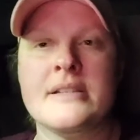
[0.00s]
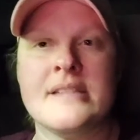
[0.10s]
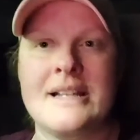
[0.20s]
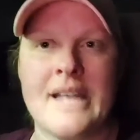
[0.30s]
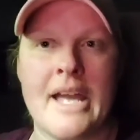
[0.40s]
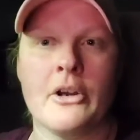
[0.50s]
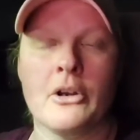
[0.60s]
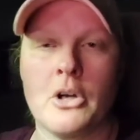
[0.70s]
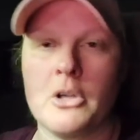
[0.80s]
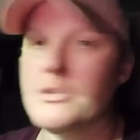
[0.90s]
to say it's
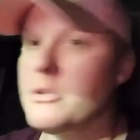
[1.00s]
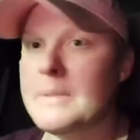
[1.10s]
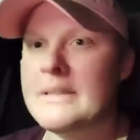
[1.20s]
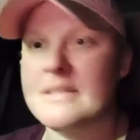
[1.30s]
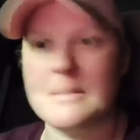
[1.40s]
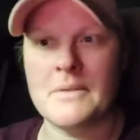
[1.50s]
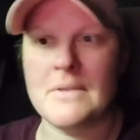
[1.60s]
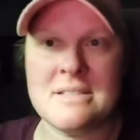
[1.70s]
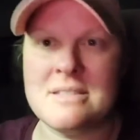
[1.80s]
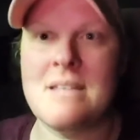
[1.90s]
agriculture but some of
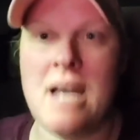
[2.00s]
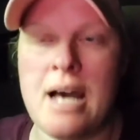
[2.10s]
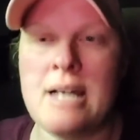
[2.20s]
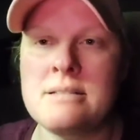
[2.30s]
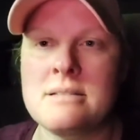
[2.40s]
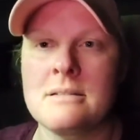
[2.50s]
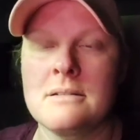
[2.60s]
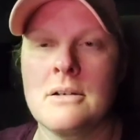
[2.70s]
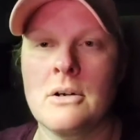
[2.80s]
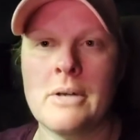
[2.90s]
it's not
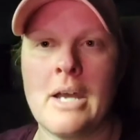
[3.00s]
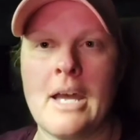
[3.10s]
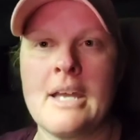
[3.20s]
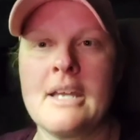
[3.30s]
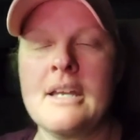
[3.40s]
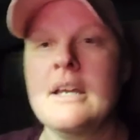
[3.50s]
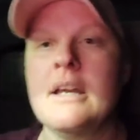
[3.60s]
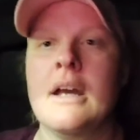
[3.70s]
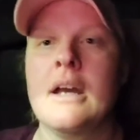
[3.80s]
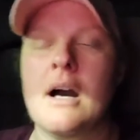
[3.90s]
okay
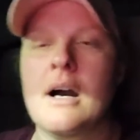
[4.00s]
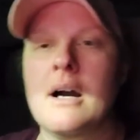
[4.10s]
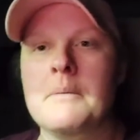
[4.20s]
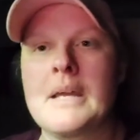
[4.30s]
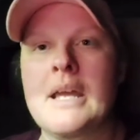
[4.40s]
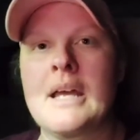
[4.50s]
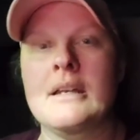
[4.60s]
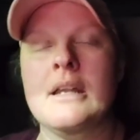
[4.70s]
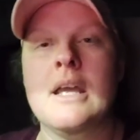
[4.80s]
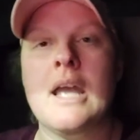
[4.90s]
um,
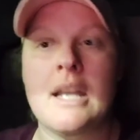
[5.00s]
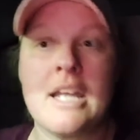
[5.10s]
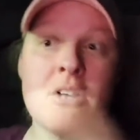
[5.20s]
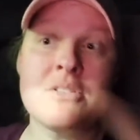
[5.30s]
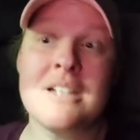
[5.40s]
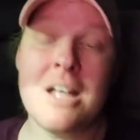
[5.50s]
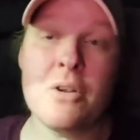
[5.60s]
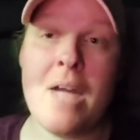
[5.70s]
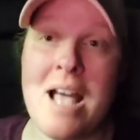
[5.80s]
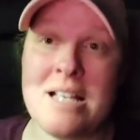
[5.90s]
and and here's
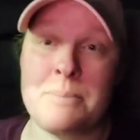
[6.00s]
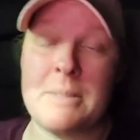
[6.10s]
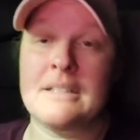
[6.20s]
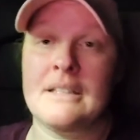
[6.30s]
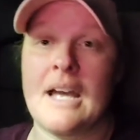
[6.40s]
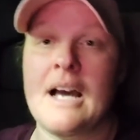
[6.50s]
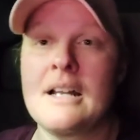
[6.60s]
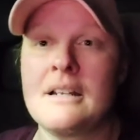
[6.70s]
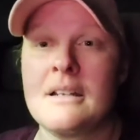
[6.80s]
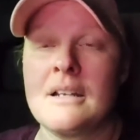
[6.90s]
another aspect of
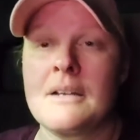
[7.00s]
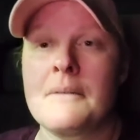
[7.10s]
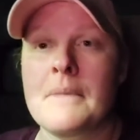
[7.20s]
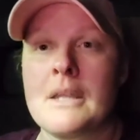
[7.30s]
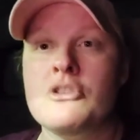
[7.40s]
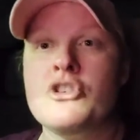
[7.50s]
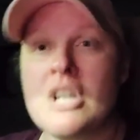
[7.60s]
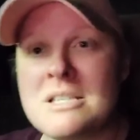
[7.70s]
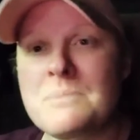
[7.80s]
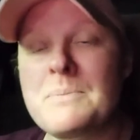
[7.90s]
that
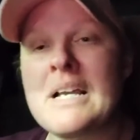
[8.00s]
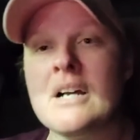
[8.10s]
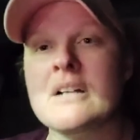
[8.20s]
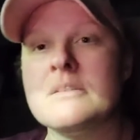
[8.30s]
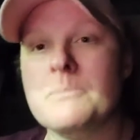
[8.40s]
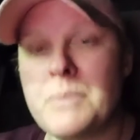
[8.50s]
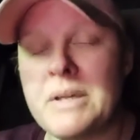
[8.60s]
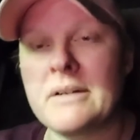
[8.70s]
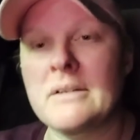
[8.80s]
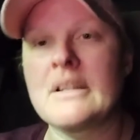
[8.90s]
just because
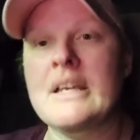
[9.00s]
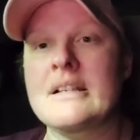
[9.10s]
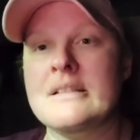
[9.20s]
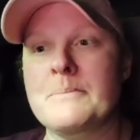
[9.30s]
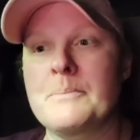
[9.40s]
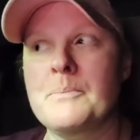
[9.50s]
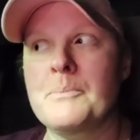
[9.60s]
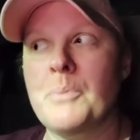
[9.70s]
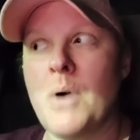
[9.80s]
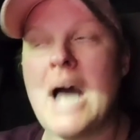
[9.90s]
bill is
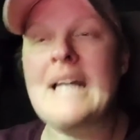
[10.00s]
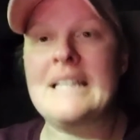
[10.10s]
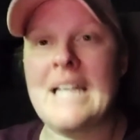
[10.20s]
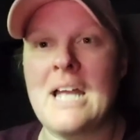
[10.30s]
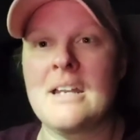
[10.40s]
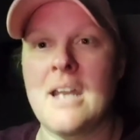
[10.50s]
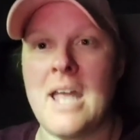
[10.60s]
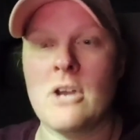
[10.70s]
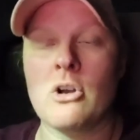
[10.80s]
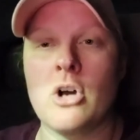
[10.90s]
bought land and
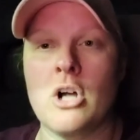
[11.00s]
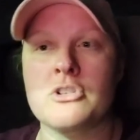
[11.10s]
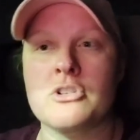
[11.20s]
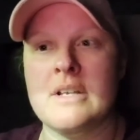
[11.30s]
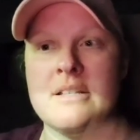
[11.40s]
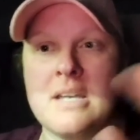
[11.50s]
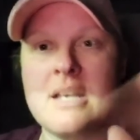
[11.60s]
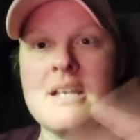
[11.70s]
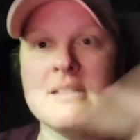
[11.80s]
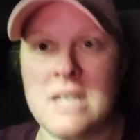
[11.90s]
agriculture and they say
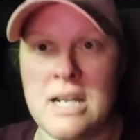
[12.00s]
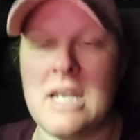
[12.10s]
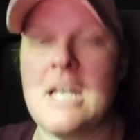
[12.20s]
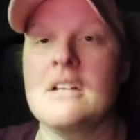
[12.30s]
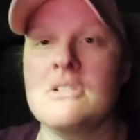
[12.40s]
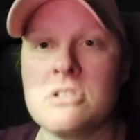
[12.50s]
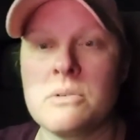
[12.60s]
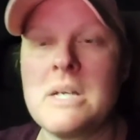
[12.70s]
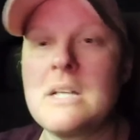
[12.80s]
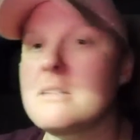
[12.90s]
he's getting
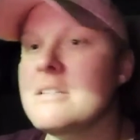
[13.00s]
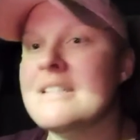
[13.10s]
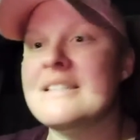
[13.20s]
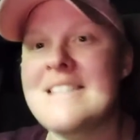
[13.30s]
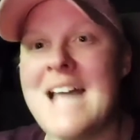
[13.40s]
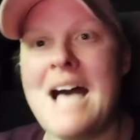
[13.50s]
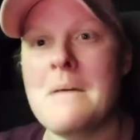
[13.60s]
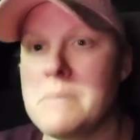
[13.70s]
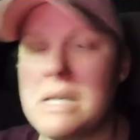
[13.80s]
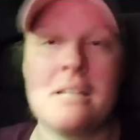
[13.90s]
into it does
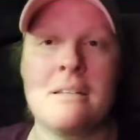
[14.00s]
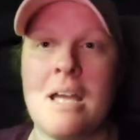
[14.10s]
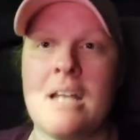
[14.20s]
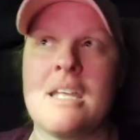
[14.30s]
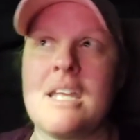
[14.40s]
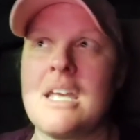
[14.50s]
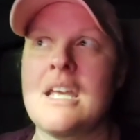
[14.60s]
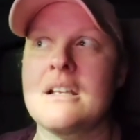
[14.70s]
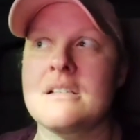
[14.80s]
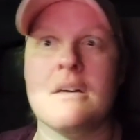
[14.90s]
not mean that
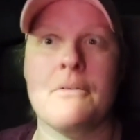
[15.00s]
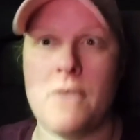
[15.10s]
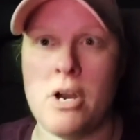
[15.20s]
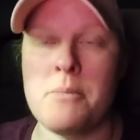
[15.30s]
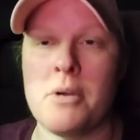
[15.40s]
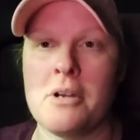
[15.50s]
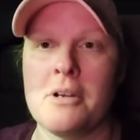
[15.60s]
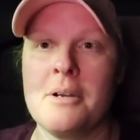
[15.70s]
he is a farmer.